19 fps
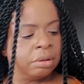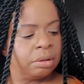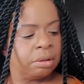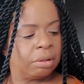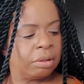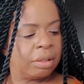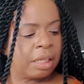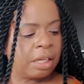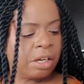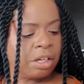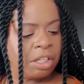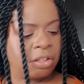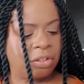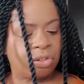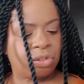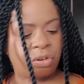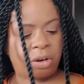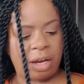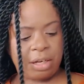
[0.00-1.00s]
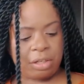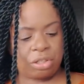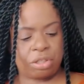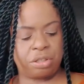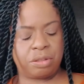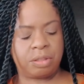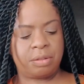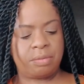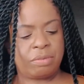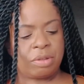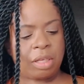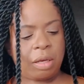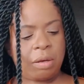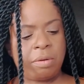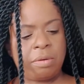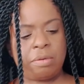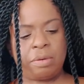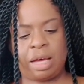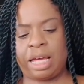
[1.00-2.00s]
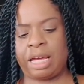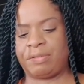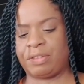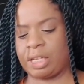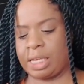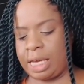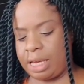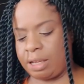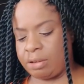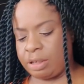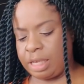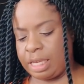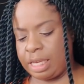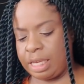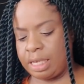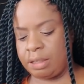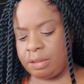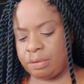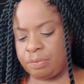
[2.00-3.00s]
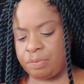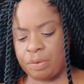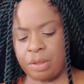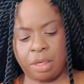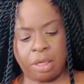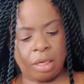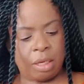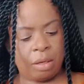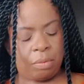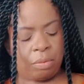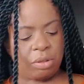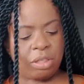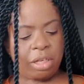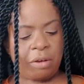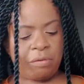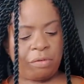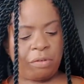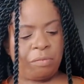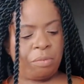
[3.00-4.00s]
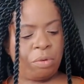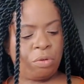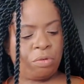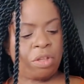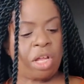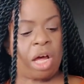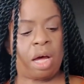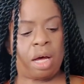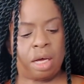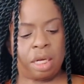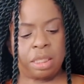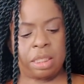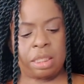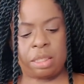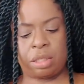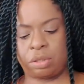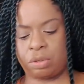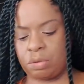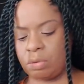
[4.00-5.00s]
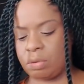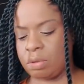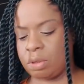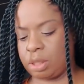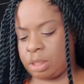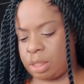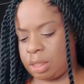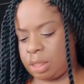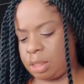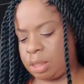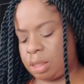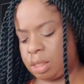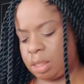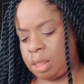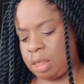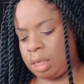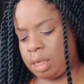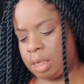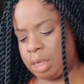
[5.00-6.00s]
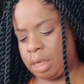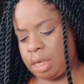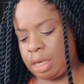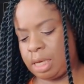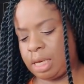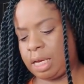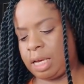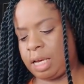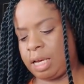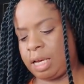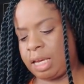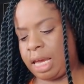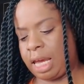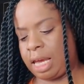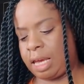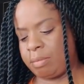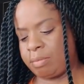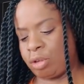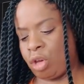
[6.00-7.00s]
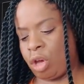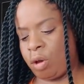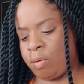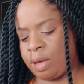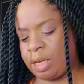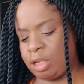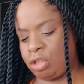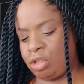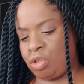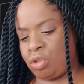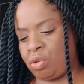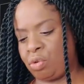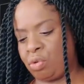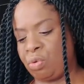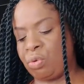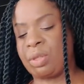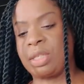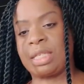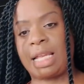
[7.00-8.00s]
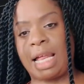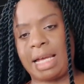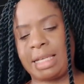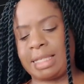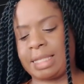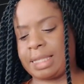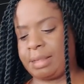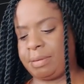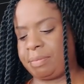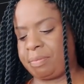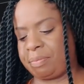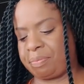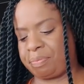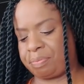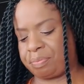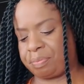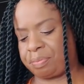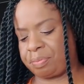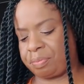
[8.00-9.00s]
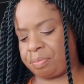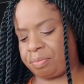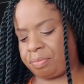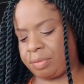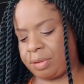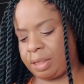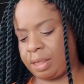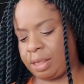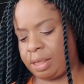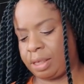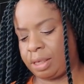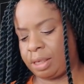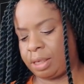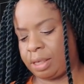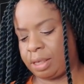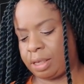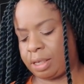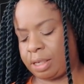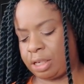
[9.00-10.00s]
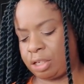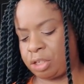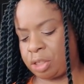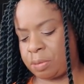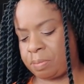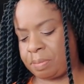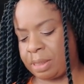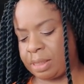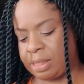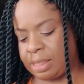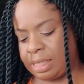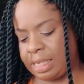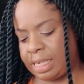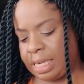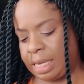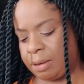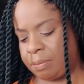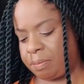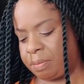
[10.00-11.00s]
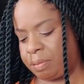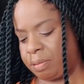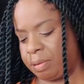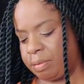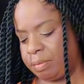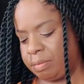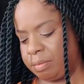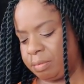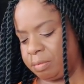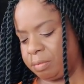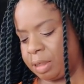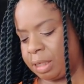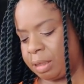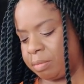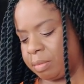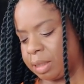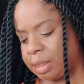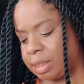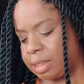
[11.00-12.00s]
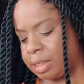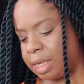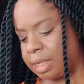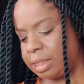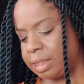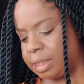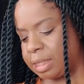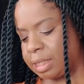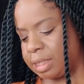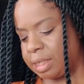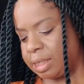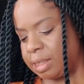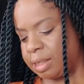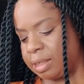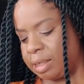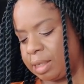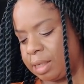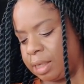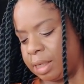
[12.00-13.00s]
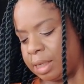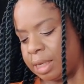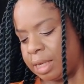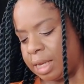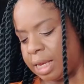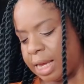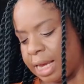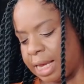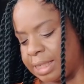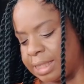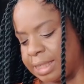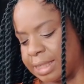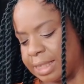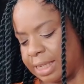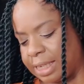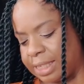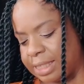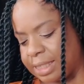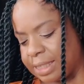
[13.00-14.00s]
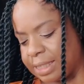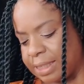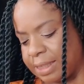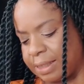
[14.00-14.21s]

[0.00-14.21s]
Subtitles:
They're going in the trash. So I have the kale here. Once I've removed the hardy stalks, I am going to slice. And I just bundle it up in a way that makes sense and slice.